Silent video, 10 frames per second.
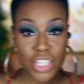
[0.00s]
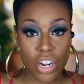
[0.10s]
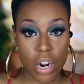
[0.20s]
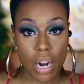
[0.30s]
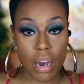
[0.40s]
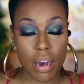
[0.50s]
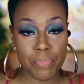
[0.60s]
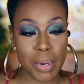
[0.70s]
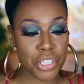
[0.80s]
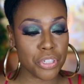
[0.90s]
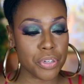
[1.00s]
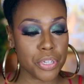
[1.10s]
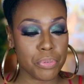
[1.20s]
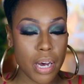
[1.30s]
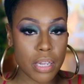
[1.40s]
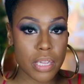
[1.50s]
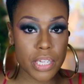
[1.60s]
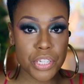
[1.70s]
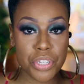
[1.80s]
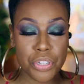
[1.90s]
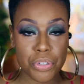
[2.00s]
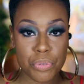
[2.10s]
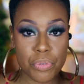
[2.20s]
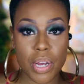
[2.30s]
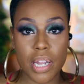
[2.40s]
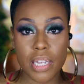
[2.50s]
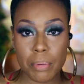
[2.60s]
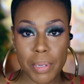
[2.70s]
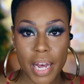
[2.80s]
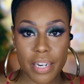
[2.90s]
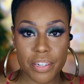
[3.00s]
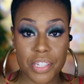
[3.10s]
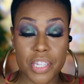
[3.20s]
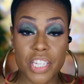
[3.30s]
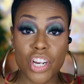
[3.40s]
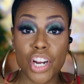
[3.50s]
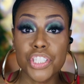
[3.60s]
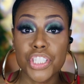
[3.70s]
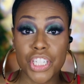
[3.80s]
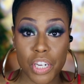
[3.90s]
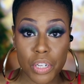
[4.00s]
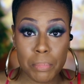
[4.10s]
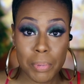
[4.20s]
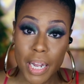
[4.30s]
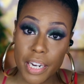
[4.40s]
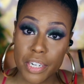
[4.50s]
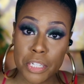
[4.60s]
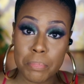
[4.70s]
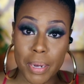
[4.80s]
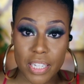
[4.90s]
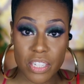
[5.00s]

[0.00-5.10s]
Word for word: to start off by showing you all these two lip liners. These are gel lip liners by